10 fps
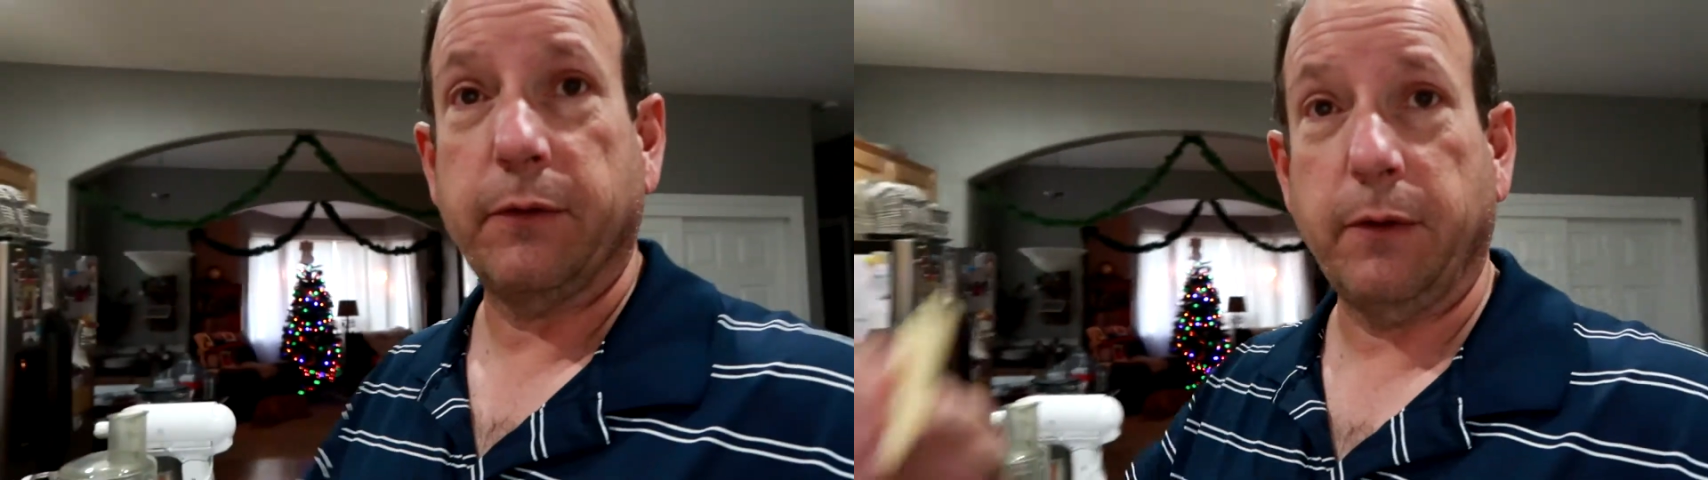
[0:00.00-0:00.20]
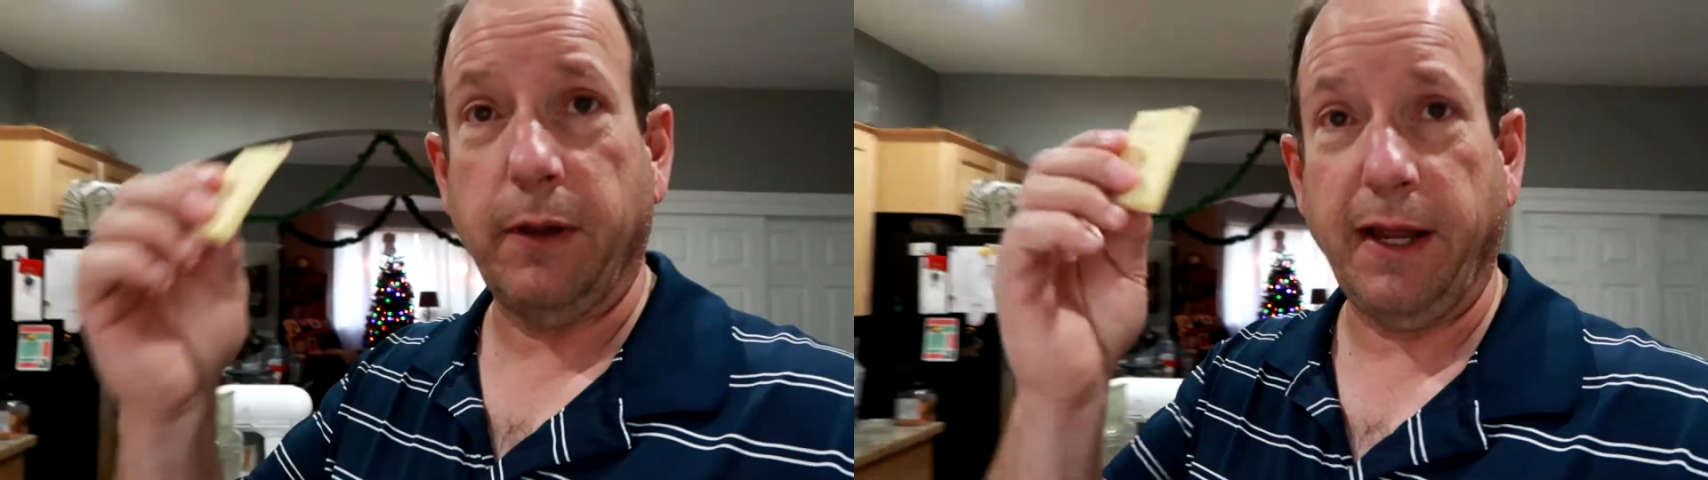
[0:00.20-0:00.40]

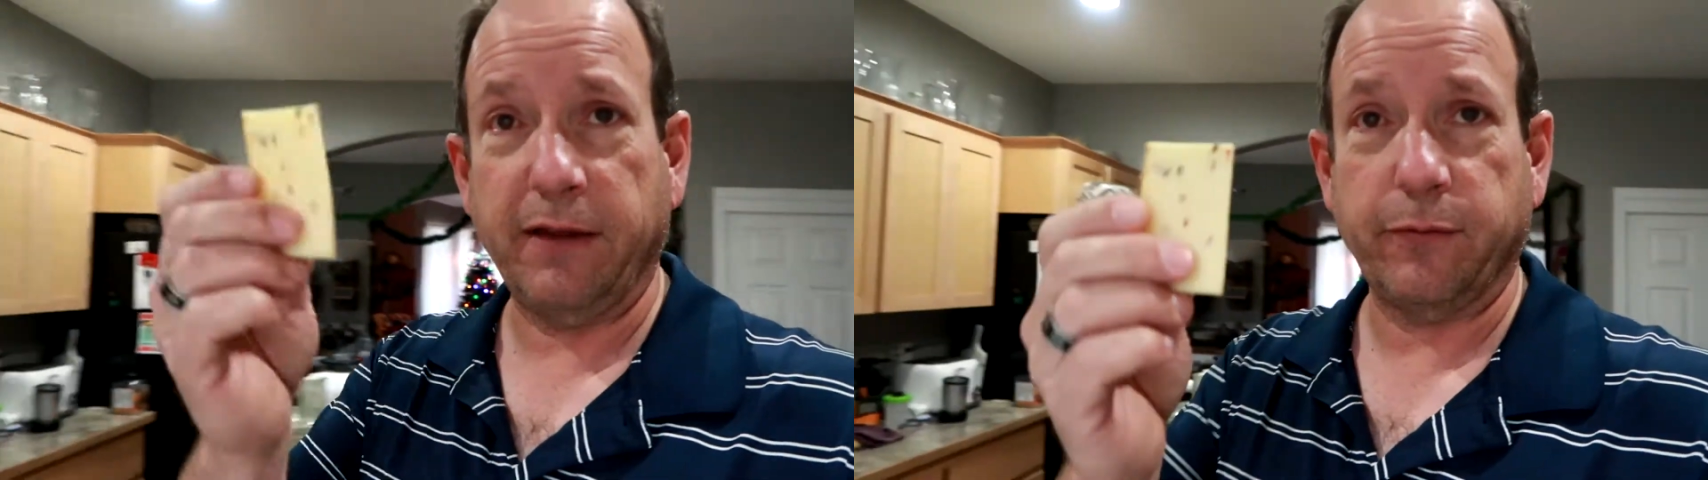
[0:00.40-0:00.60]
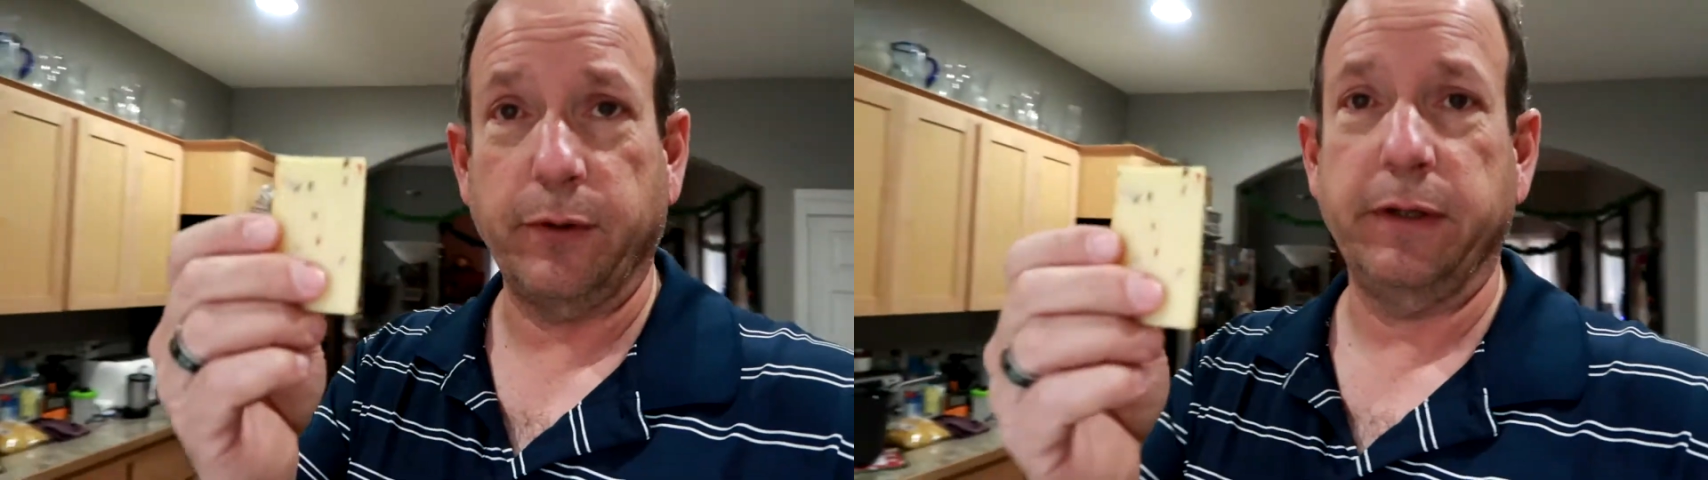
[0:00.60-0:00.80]
go to the
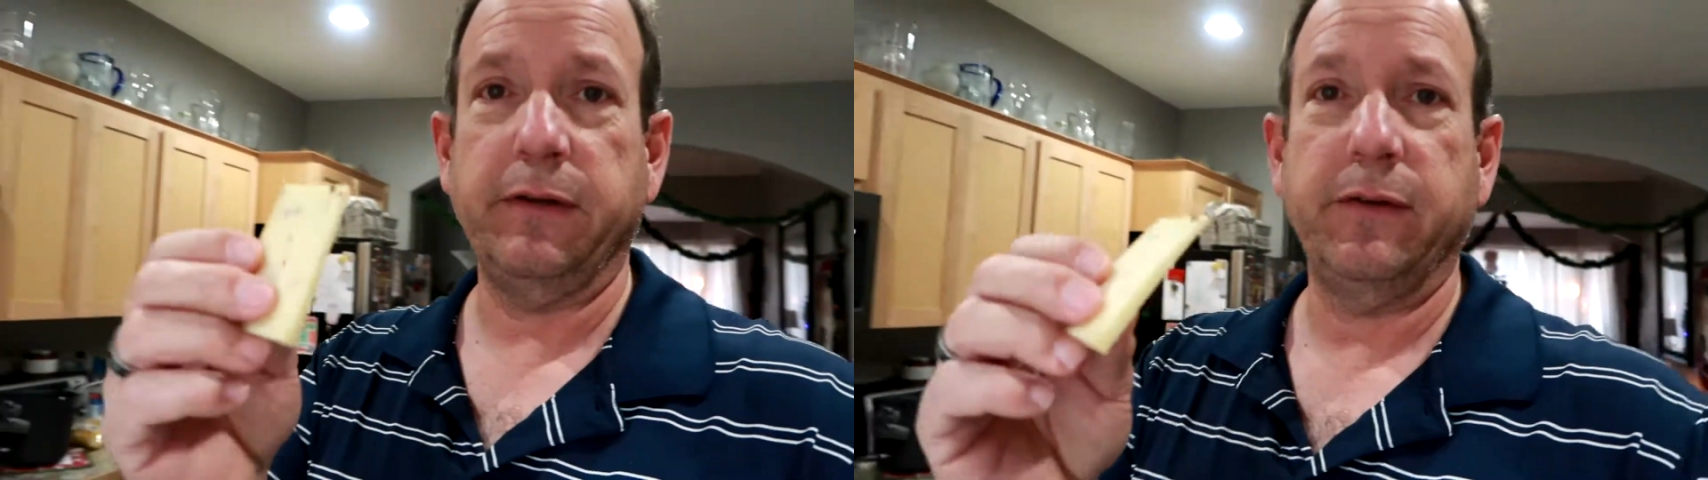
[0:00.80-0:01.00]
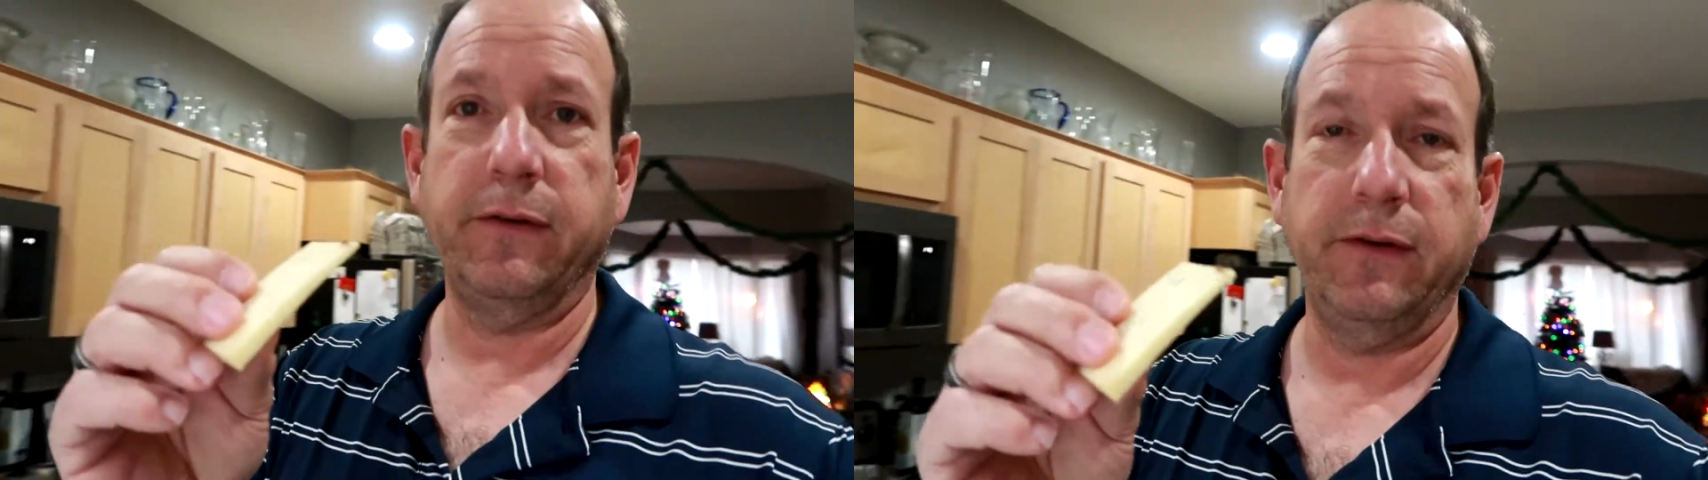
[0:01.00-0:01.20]
last one.
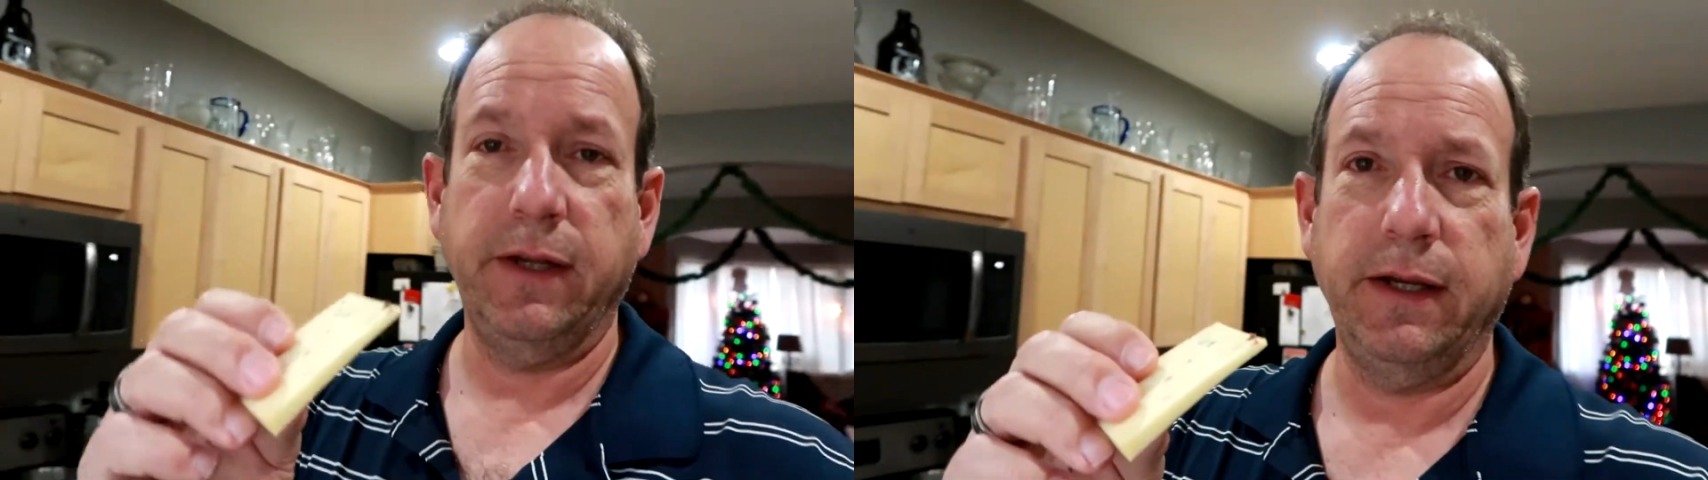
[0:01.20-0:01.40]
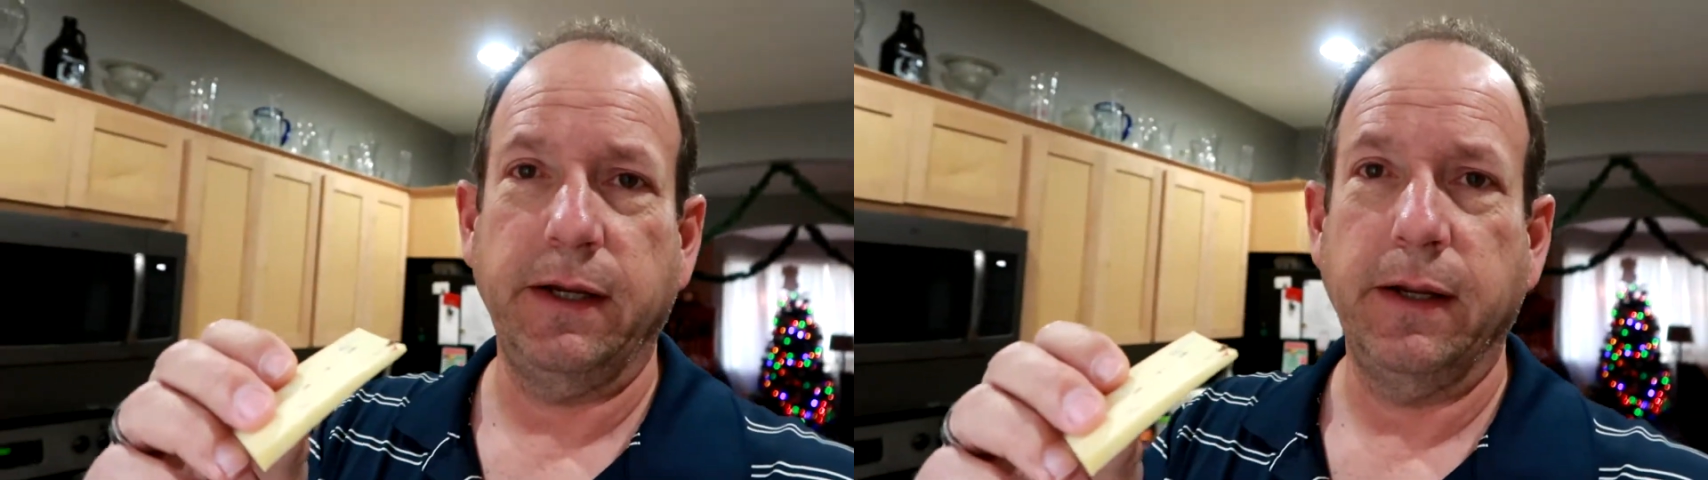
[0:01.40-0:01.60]
This is
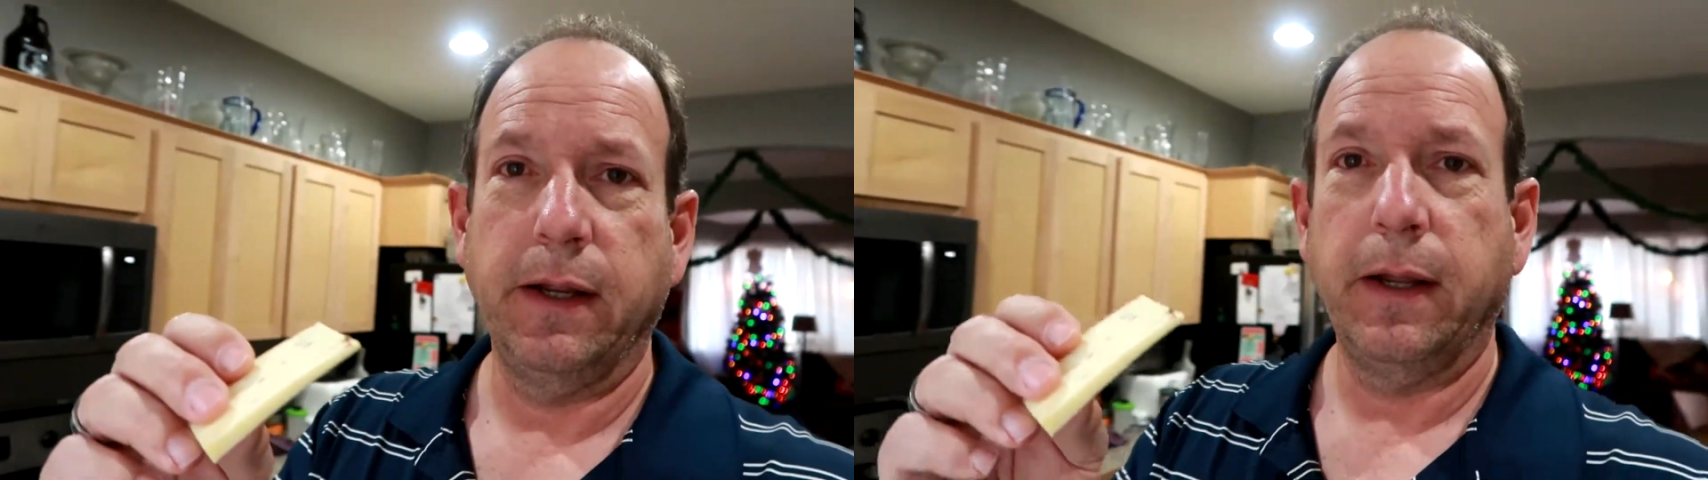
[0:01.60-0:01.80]
the